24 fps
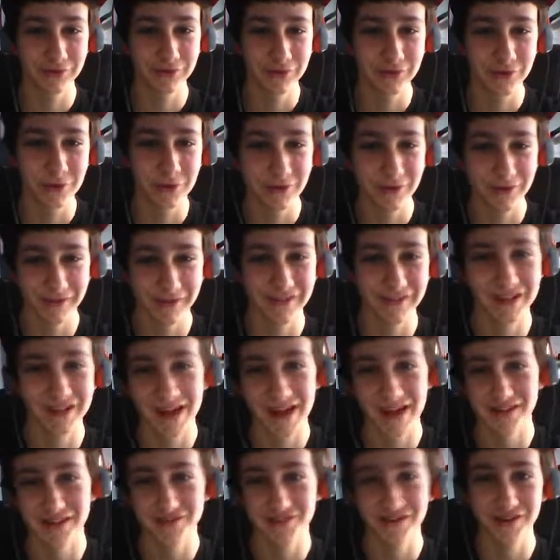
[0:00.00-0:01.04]
recording the
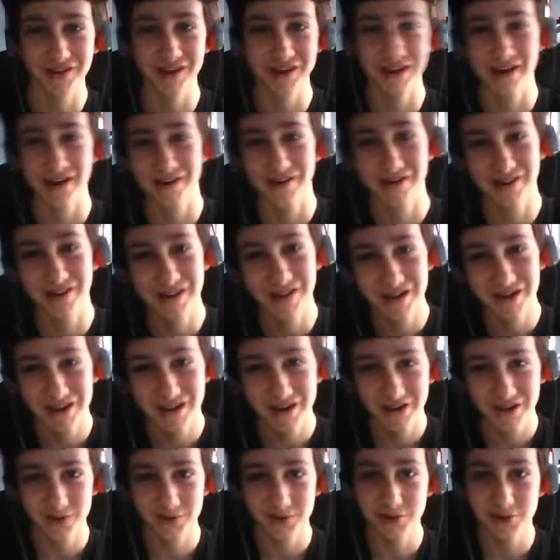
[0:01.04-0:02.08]
last video,
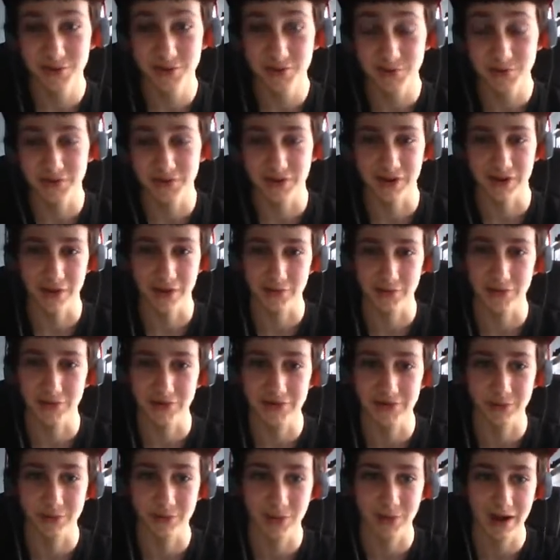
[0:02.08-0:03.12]
which was another
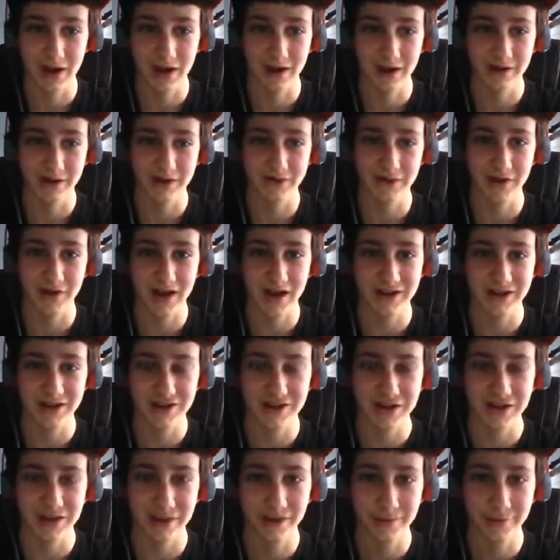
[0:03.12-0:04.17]
reason why I scratched
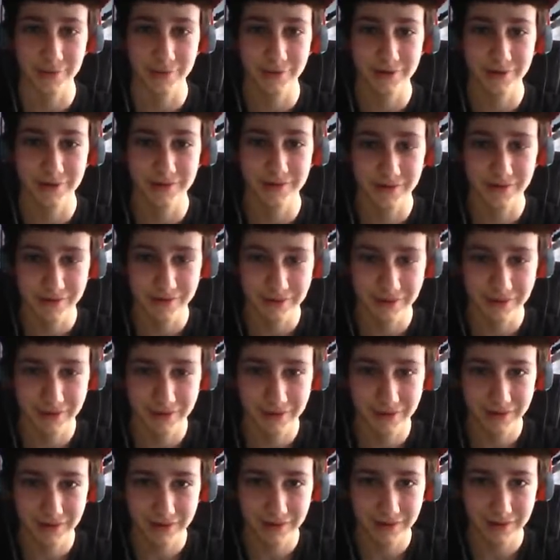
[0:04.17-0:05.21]
that one.
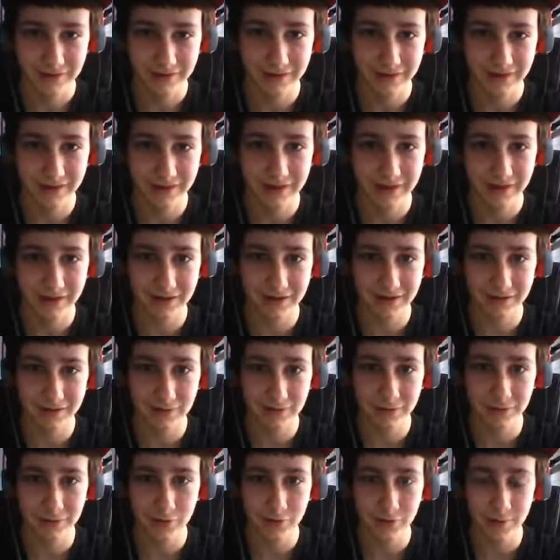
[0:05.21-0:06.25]
Uh,
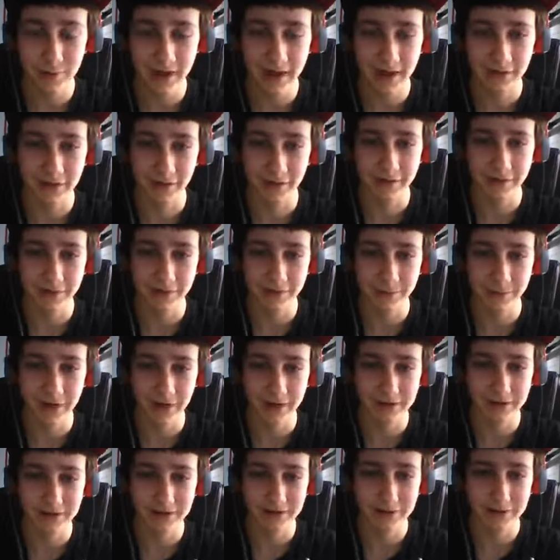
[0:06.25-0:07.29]
oh, no battle. That's
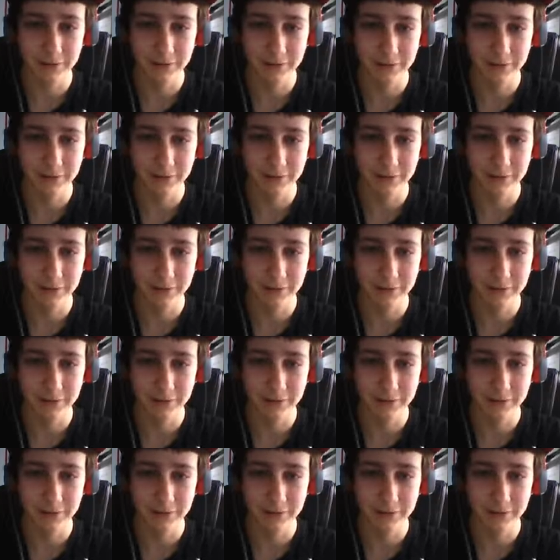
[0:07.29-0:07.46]
surprising.